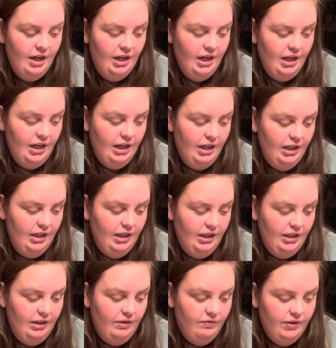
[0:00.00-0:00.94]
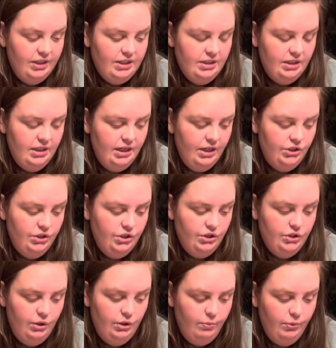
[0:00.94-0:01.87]
in Investigation
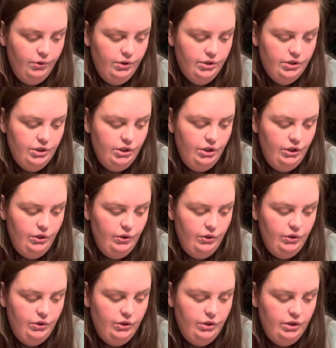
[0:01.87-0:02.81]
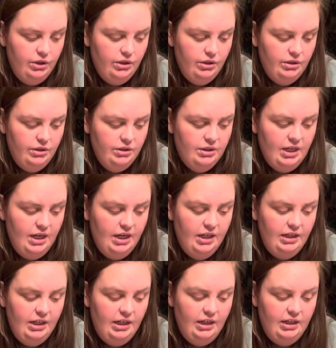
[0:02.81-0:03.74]
2.2, you
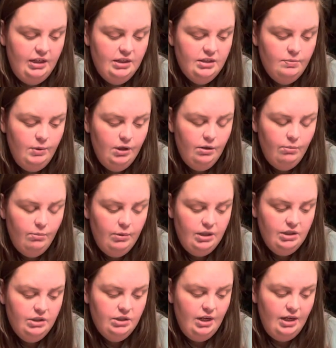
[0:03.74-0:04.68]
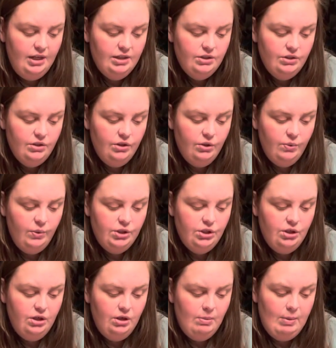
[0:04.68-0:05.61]
designed an experiment to answer a
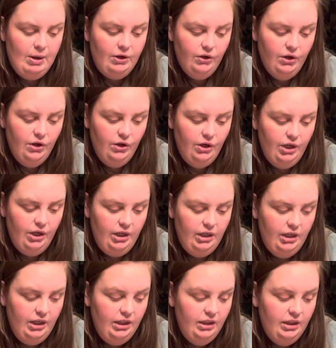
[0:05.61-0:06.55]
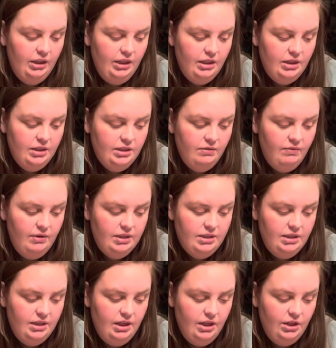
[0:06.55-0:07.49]
question about current. In this
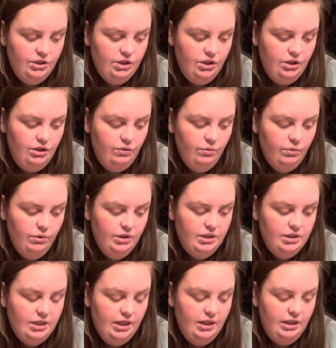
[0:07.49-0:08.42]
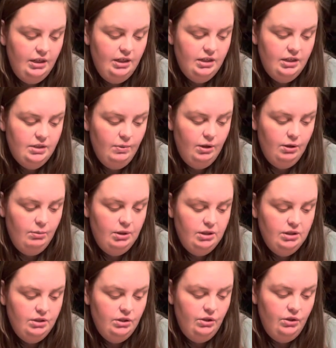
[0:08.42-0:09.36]
investigation, you will design an experiment
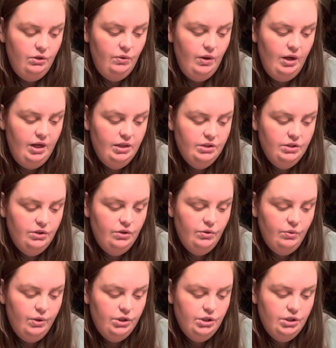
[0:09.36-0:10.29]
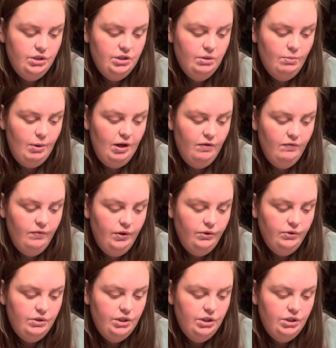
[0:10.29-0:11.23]
to answer questions about
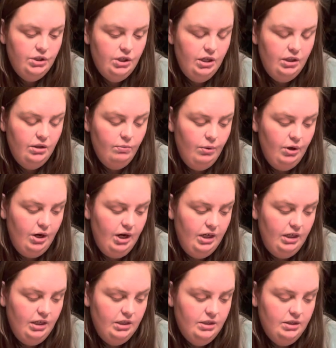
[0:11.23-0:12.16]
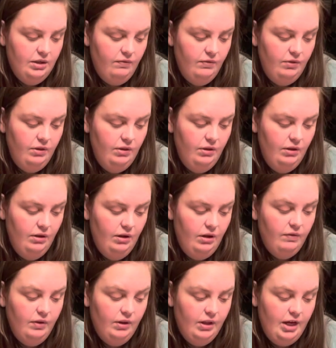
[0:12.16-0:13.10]
voltage and the brightness of a
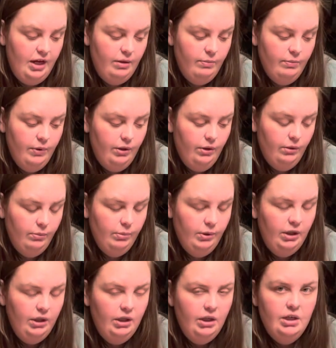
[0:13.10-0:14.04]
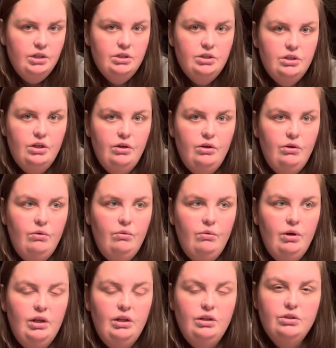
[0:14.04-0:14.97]
light bulb. So
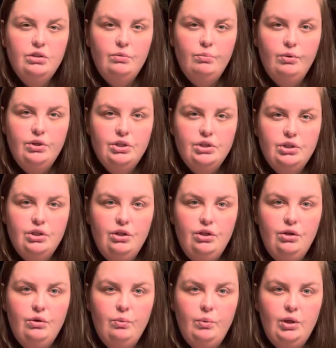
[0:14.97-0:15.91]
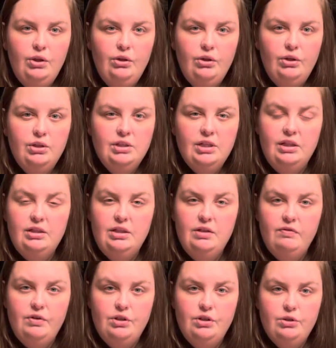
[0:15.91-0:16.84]
in 2.2, we looked at the
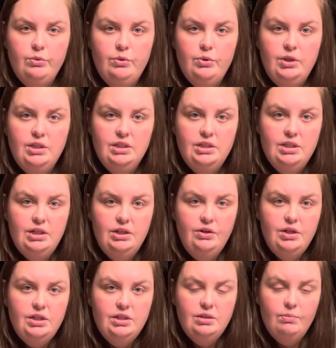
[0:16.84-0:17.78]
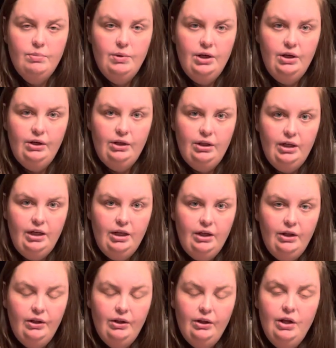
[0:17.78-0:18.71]
difference between series and
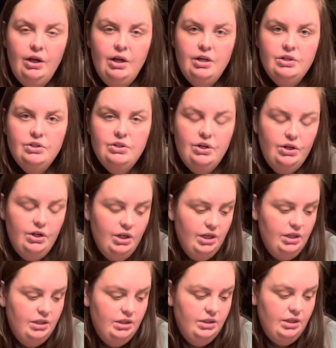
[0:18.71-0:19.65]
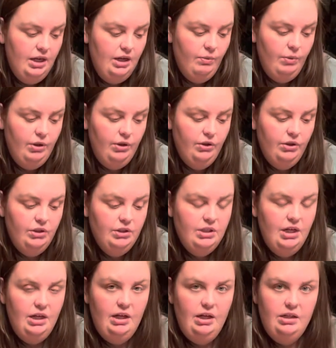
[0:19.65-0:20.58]
parallel circuits, and we looked
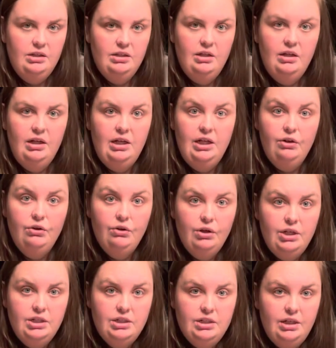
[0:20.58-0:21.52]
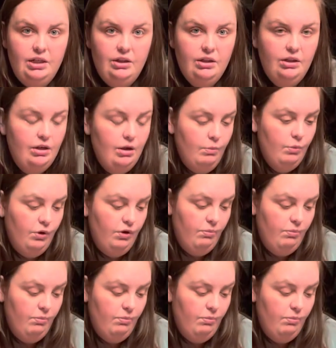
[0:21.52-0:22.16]
at increasing the number of